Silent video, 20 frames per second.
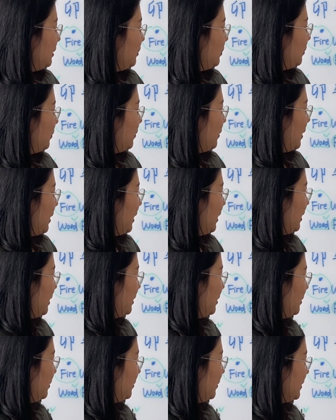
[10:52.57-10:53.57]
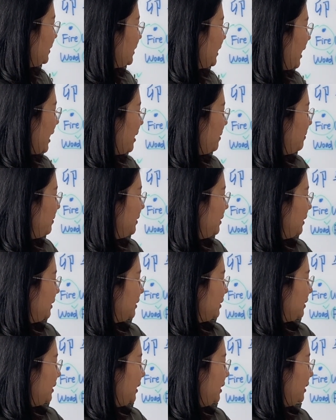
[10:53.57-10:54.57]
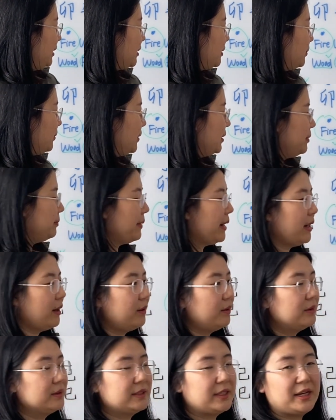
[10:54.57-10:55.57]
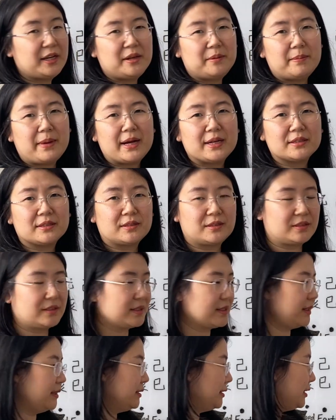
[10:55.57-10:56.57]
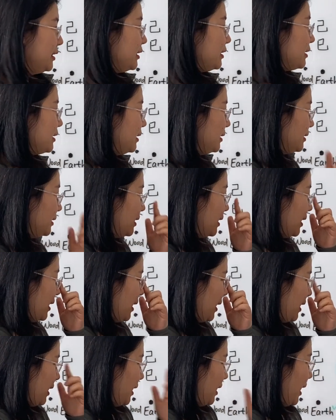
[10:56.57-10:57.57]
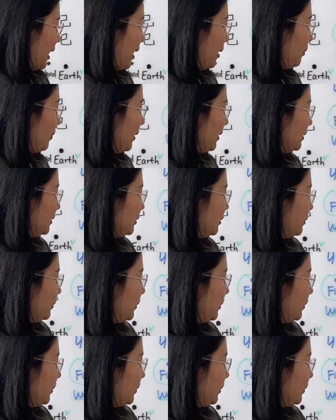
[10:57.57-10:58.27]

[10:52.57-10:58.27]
What's happening here with my own daily master's condition? I want to